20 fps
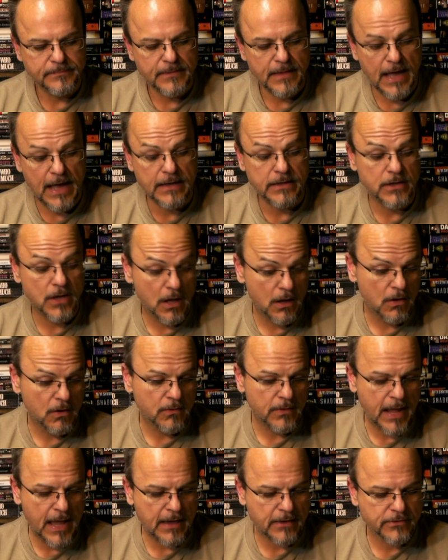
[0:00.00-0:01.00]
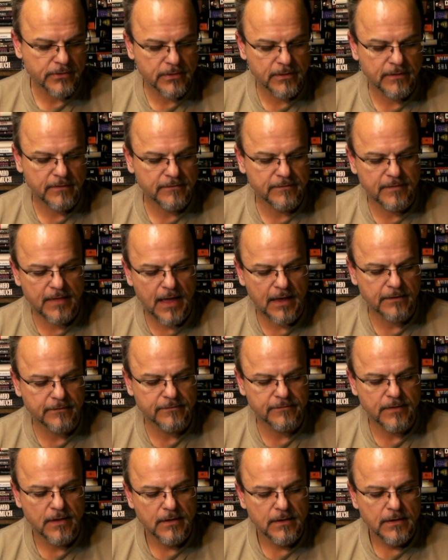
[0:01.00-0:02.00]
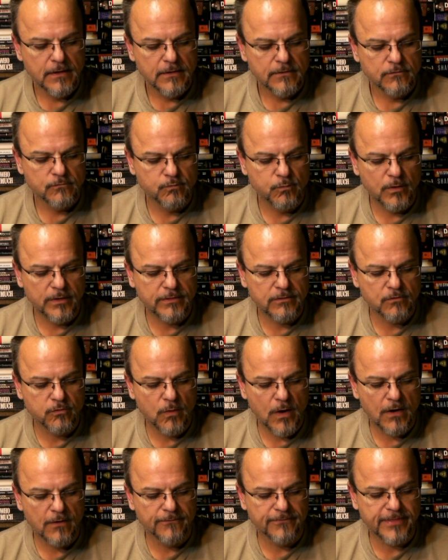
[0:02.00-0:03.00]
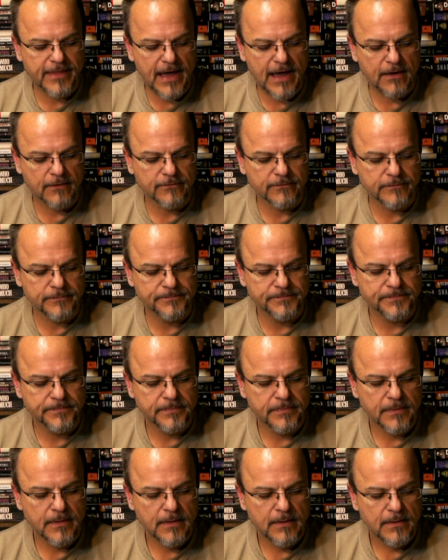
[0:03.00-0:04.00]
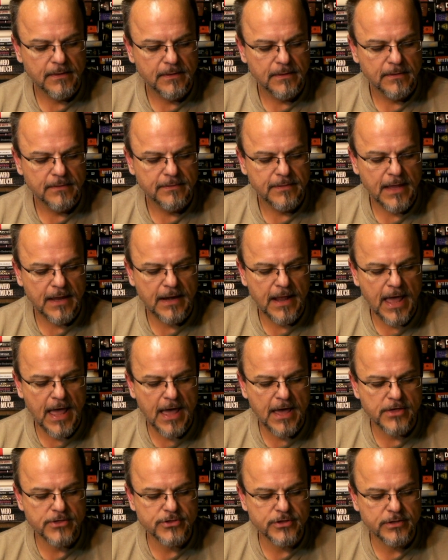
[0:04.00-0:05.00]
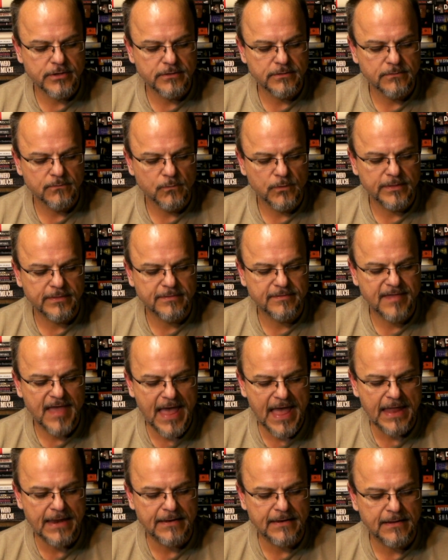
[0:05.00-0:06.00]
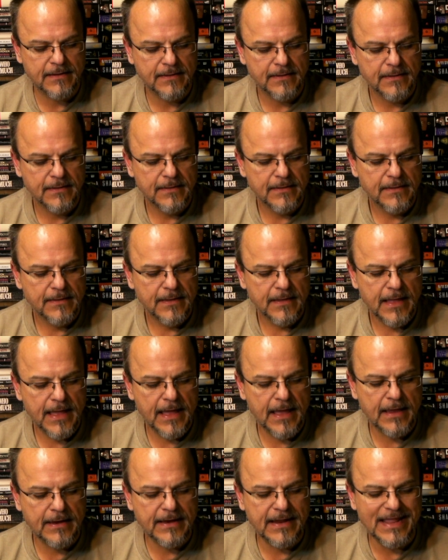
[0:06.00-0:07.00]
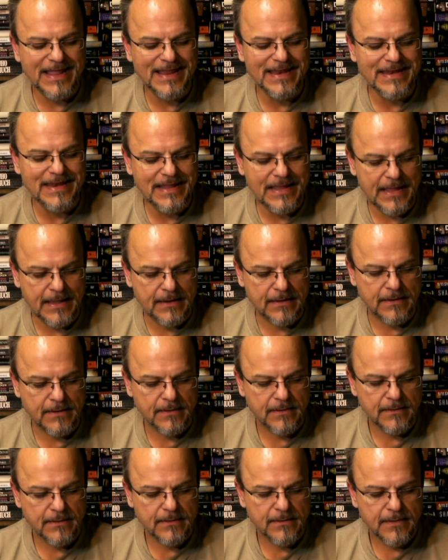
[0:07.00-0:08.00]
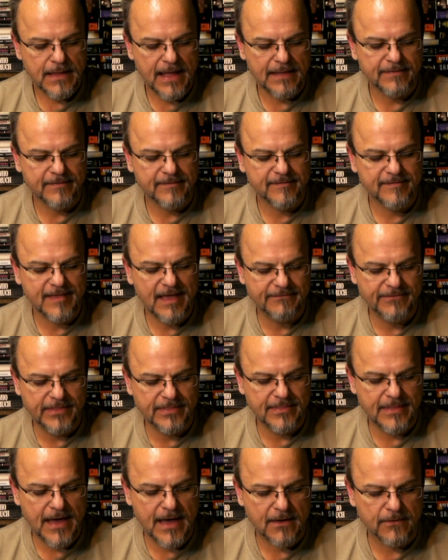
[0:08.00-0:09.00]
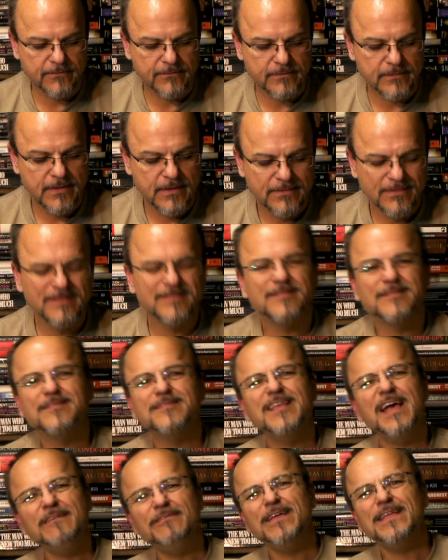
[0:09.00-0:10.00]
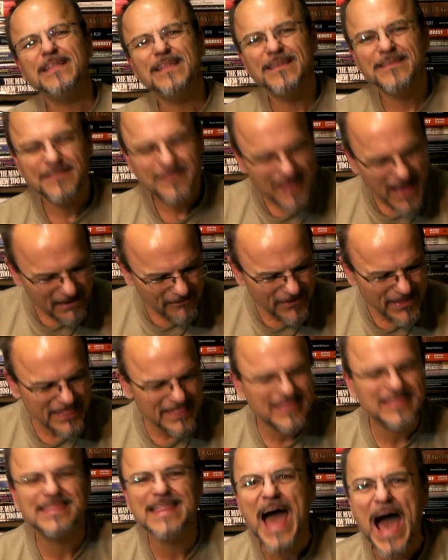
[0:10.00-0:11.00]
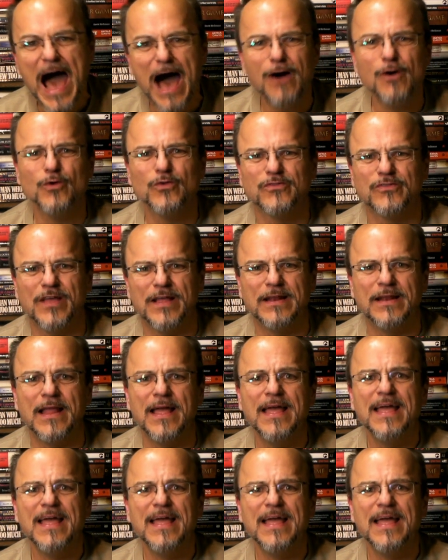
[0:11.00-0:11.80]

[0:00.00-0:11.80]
unknown actually is next with 12,000. Then Asian with 10, and Indian at 7,000. Just 7,000!